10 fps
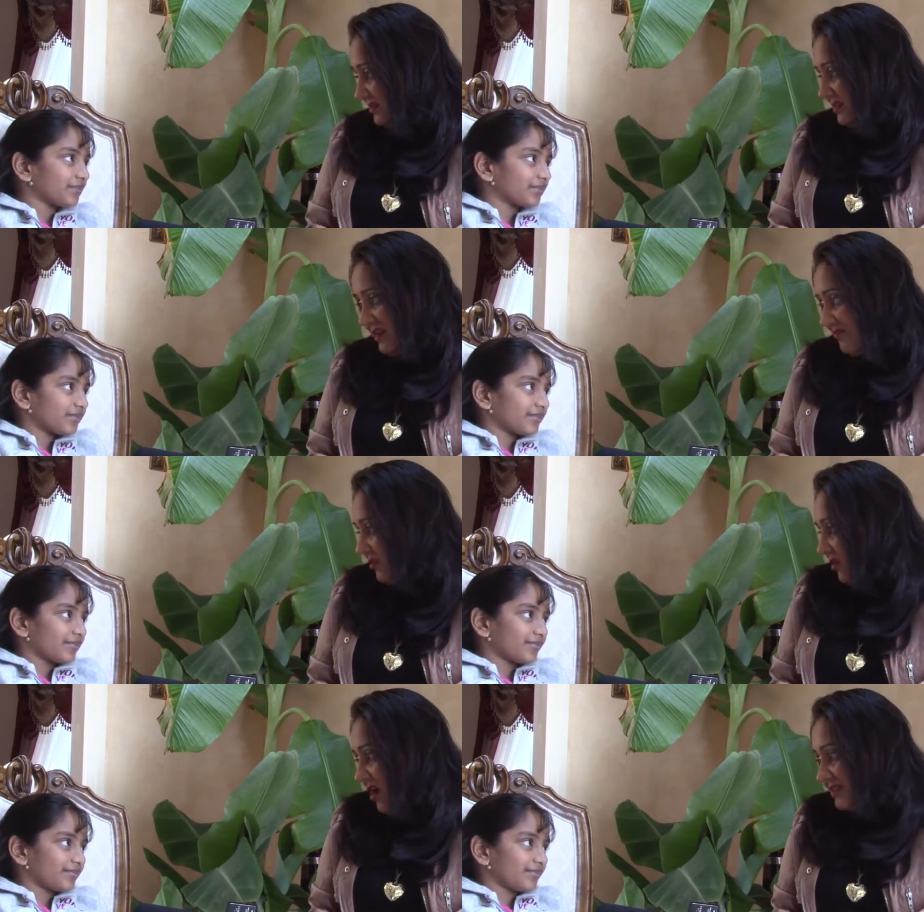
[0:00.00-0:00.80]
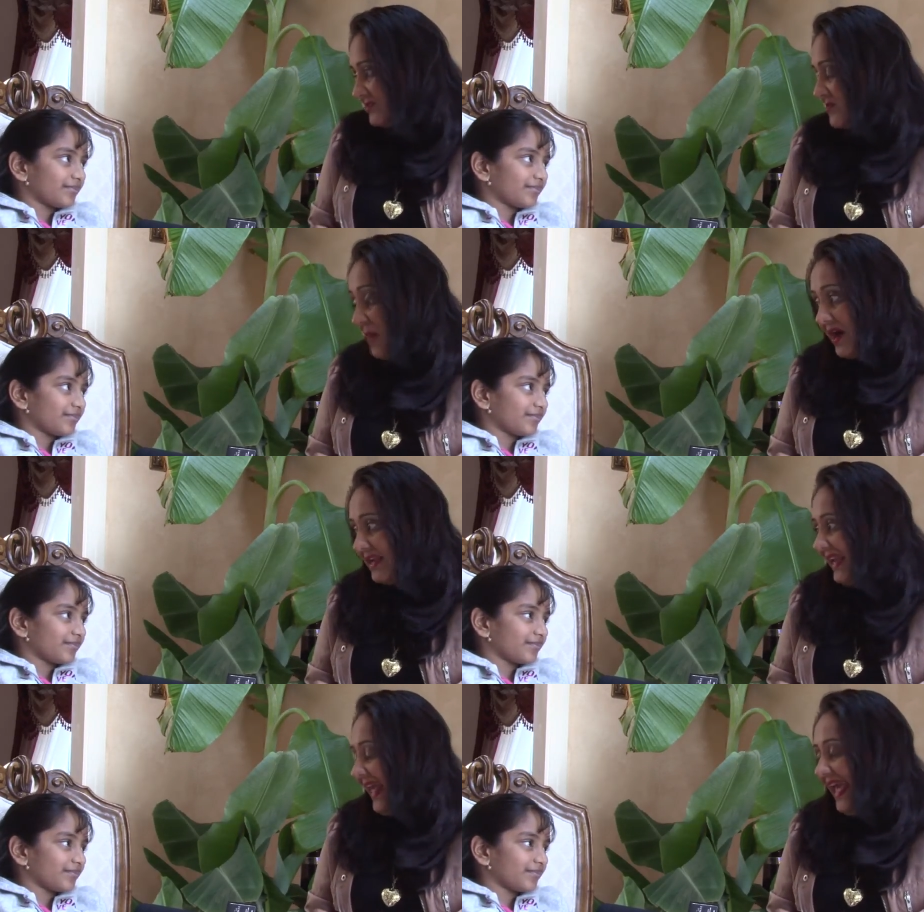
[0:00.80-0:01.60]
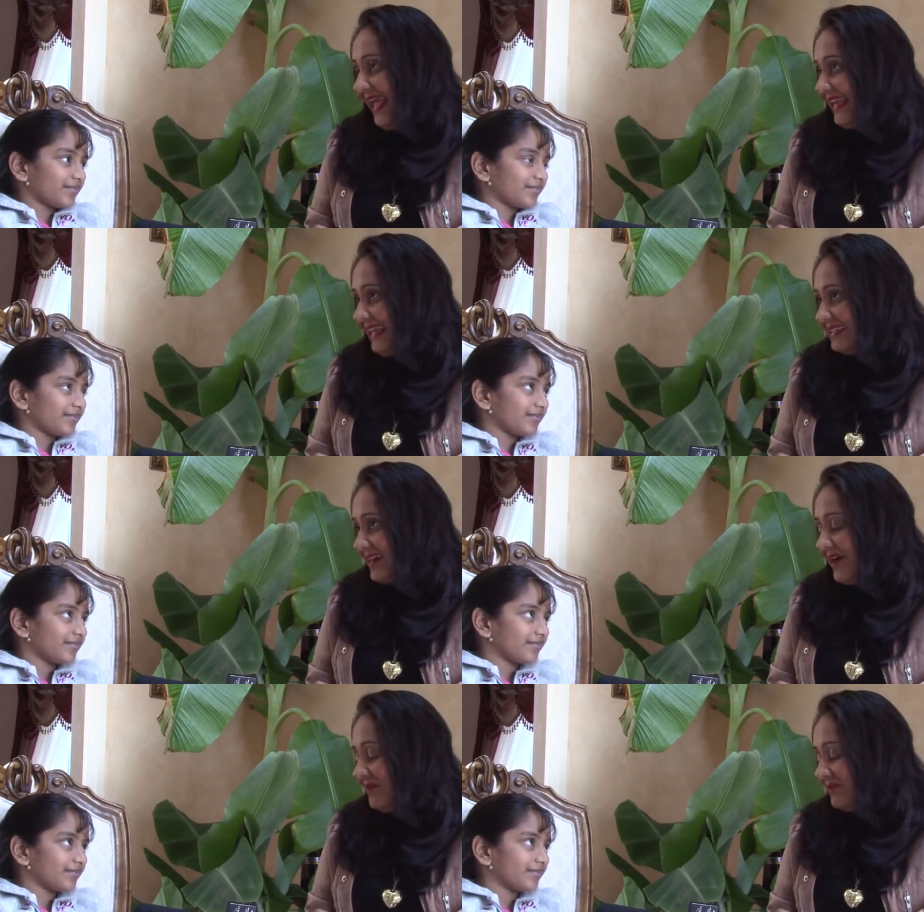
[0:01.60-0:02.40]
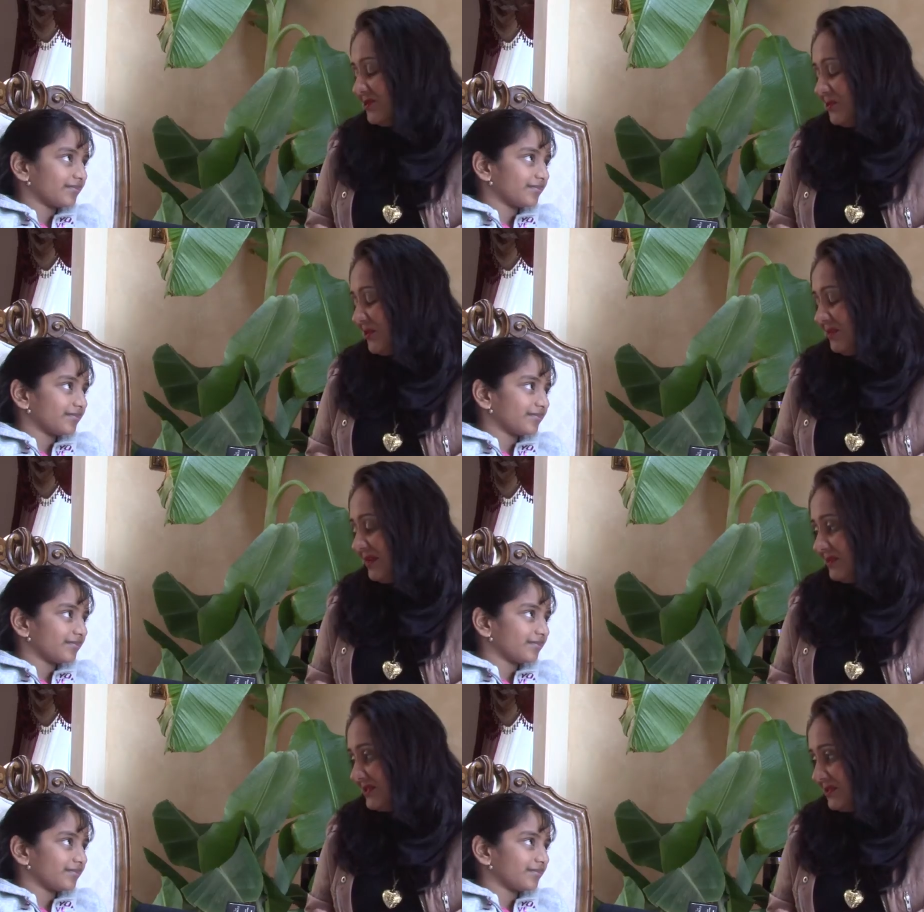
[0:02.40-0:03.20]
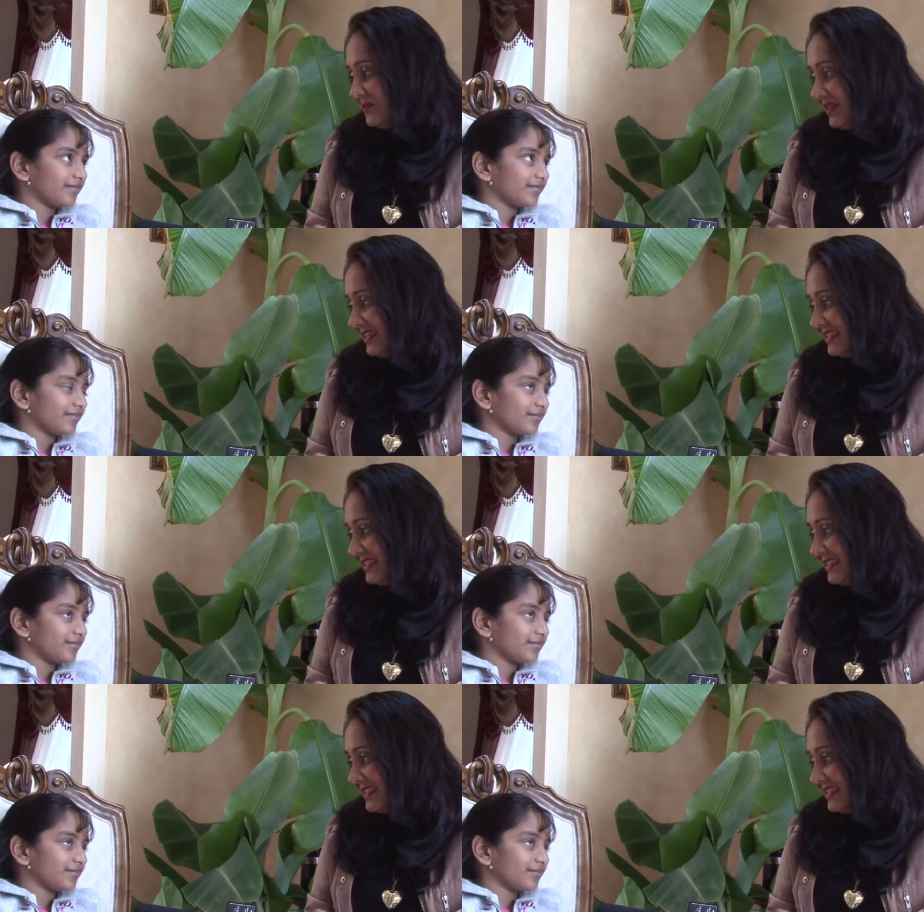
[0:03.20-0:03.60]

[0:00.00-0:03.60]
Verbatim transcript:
Speaker 1: Did it ever cross your mind at any time that you wouldn't be able to do